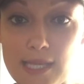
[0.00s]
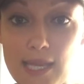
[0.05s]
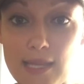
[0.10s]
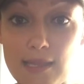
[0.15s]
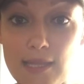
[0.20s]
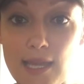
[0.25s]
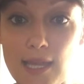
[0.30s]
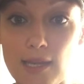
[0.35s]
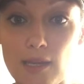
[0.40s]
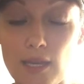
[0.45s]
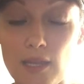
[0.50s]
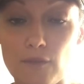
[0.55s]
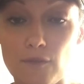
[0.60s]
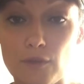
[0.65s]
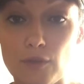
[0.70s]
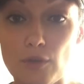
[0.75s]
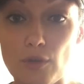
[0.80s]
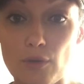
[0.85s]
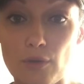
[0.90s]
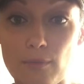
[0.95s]
And then if
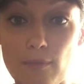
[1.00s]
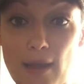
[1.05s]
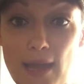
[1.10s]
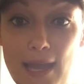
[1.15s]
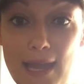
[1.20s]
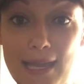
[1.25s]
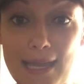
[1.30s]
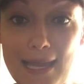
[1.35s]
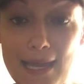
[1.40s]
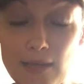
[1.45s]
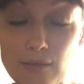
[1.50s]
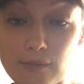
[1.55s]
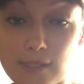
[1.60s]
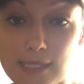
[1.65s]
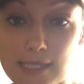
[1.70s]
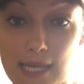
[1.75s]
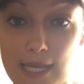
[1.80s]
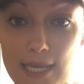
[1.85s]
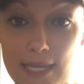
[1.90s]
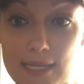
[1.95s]
you go to my account
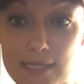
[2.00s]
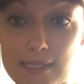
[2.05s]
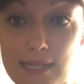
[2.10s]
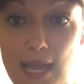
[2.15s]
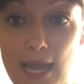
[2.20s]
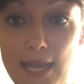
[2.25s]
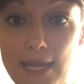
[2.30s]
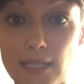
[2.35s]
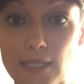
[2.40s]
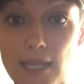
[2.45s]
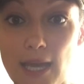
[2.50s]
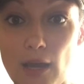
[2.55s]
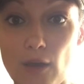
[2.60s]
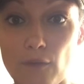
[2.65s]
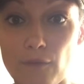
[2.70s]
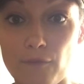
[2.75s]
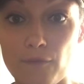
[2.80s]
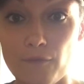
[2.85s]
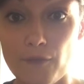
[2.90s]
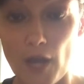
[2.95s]
settings, I allow
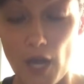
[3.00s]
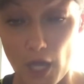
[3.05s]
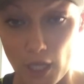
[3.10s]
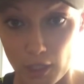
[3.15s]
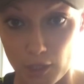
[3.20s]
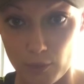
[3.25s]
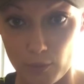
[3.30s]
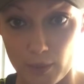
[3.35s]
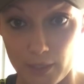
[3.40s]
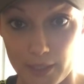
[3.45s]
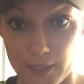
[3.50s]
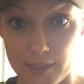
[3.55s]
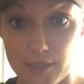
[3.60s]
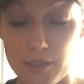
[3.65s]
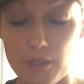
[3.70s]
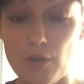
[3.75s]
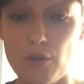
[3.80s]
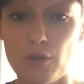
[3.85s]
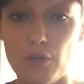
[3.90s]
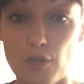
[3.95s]

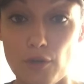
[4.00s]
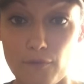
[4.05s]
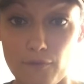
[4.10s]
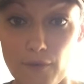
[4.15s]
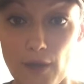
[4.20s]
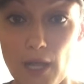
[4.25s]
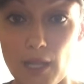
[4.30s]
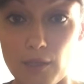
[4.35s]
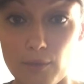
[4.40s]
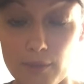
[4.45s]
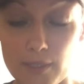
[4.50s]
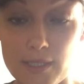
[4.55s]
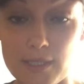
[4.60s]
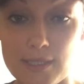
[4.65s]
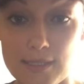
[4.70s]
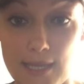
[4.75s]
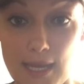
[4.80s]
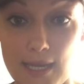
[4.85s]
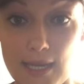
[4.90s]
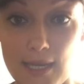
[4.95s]
followers, you go to your followers
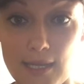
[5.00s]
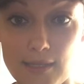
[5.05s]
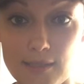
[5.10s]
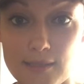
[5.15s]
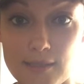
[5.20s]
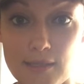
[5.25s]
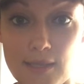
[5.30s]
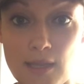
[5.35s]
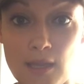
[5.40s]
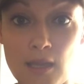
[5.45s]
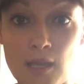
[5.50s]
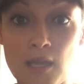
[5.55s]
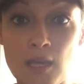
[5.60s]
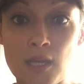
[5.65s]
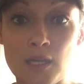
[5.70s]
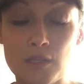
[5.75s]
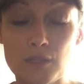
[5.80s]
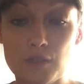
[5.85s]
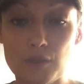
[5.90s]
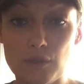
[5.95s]
settings
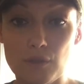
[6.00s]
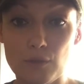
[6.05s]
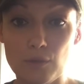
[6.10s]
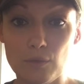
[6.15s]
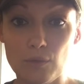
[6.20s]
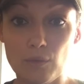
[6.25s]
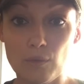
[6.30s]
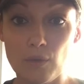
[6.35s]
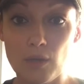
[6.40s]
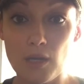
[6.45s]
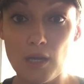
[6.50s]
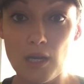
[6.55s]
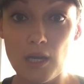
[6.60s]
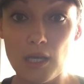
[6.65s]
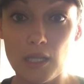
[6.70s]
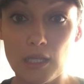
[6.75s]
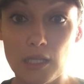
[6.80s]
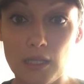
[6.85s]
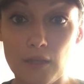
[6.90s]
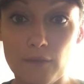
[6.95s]
to
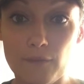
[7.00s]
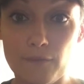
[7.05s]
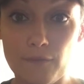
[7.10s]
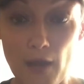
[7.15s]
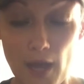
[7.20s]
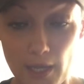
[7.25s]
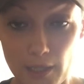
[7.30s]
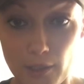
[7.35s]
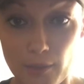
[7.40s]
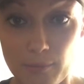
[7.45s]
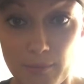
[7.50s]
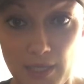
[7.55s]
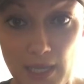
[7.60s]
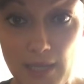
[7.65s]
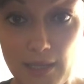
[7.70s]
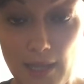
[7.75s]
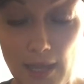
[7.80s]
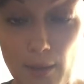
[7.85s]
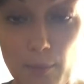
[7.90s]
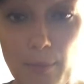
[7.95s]
follow me,
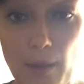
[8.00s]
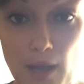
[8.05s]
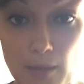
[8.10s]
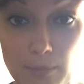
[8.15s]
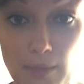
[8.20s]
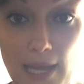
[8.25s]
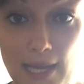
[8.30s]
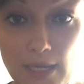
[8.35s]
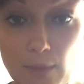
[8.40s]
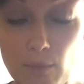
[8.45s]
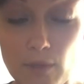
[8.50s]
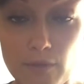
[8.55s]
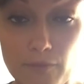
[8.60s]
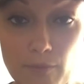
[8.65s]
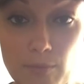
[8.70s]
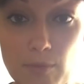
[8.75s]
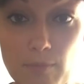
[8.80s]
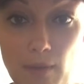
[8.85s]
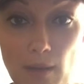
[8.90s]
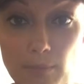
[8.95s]
allow anyone
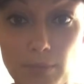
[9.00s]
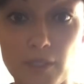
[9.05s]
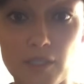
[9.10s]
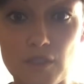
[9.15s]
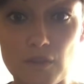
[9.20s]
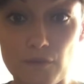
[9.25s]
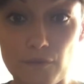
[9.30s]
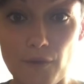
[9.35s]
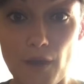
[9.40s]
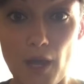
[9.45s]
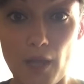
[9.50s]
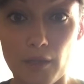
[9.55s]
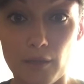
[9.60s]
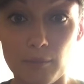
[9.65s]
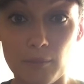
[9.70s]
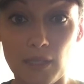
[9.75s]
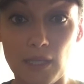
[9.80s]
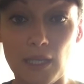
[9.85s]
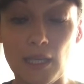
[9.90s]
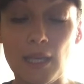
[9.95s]
from the public to follow
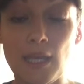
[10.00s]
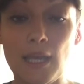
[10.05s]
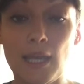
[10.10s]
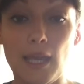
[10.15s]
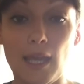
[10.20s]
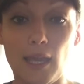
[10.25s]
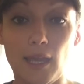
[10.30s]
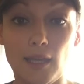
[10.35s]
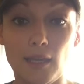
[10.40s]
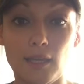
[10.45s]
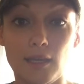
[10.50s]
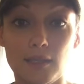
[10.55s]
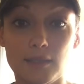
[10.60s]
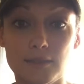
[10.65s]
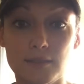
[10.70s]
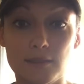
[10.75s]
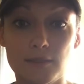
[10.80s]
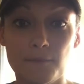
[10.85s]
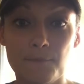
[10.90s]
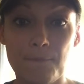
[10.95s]
me,
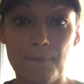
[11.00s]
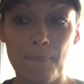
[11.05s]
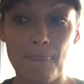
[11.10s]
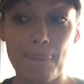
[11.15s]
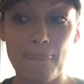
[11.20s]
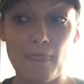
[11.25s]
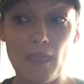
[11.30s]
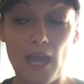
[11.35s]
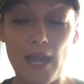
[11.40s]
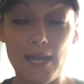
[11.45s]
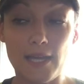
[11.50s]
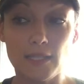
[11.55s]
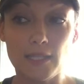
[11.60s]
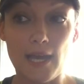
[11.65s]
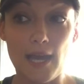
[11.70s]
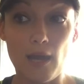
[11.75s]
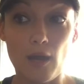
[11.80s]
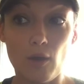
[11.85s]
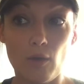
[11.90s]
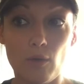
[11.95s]
and I
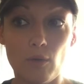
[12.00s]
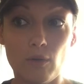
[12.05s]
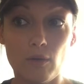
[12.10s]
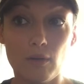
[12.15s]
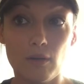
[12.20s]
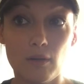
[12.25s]
allow